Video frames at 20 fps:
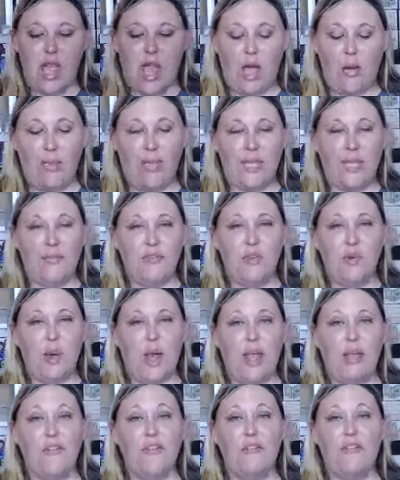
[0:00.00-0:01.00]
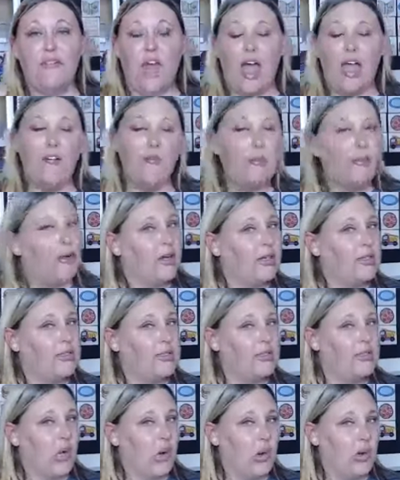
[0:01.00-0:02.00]
I'll be giving away 5
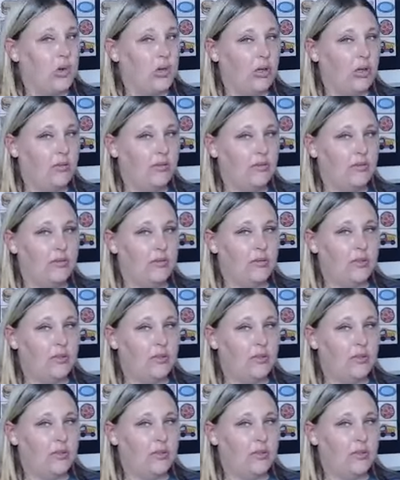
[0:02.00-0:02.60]
books total.